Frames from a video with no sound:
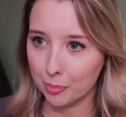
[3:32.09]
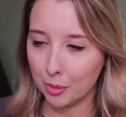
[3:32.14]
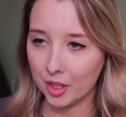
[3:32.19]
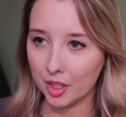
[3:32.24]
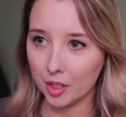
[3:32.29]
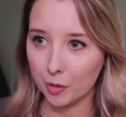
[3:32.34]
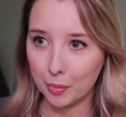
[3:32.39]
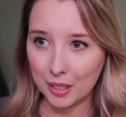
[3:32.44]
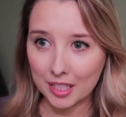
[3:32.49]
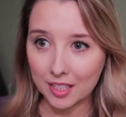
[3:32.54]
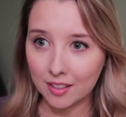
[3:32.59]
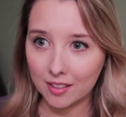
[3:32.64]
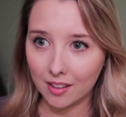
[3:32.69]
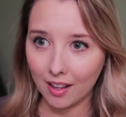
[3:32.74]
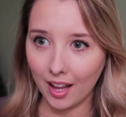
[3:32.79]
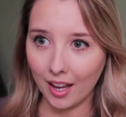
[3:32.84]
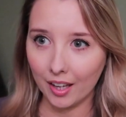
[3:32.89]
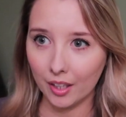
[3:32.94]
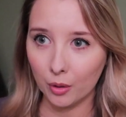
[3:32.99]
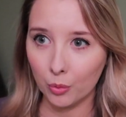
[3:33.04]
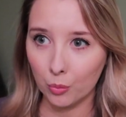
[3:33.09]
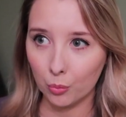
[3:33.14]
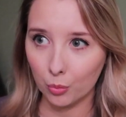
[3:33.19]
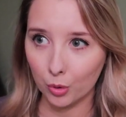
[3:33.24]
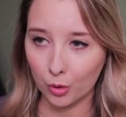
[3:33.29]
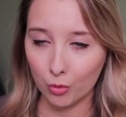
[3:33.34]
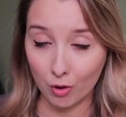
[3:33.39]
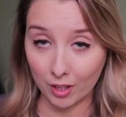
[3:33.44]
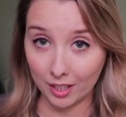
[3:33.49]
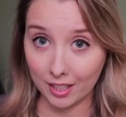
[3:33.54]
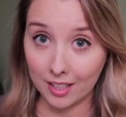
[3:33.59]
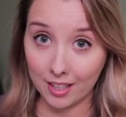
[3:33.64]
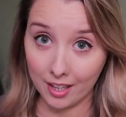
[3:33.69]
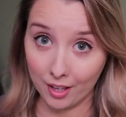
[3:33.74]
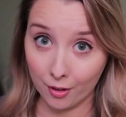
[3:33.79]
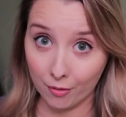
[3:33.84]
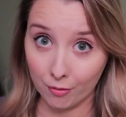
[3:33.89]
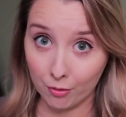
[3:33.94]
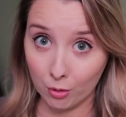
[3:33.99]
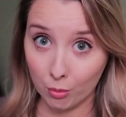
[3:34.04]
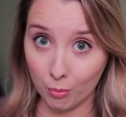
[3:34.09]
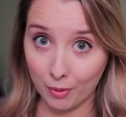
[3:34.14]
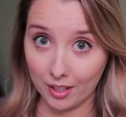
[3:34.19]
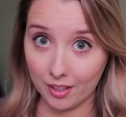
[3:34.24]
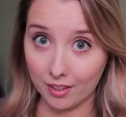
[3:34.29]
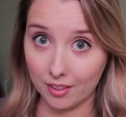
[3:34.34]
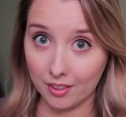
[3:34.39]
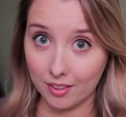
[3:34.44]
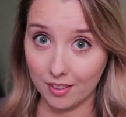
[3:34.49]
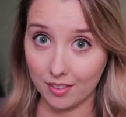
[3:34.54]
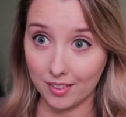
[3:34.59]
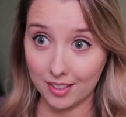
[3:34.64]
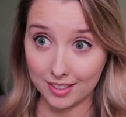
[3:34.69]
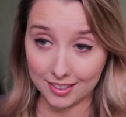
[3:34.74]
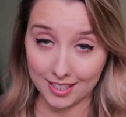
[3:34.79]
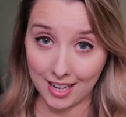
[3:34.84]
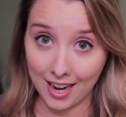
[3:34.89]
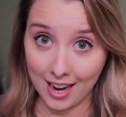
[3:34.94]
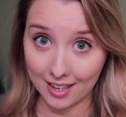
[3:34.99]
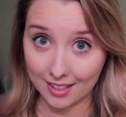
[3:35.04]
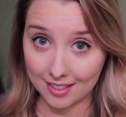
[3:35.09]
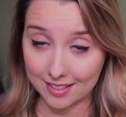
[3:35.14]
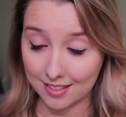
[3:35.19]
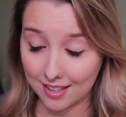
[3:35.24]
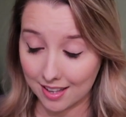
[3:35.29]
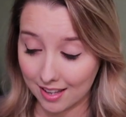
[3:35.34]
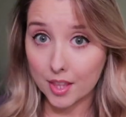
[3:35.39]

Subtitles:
but the Bean clan were really careful with their attacks.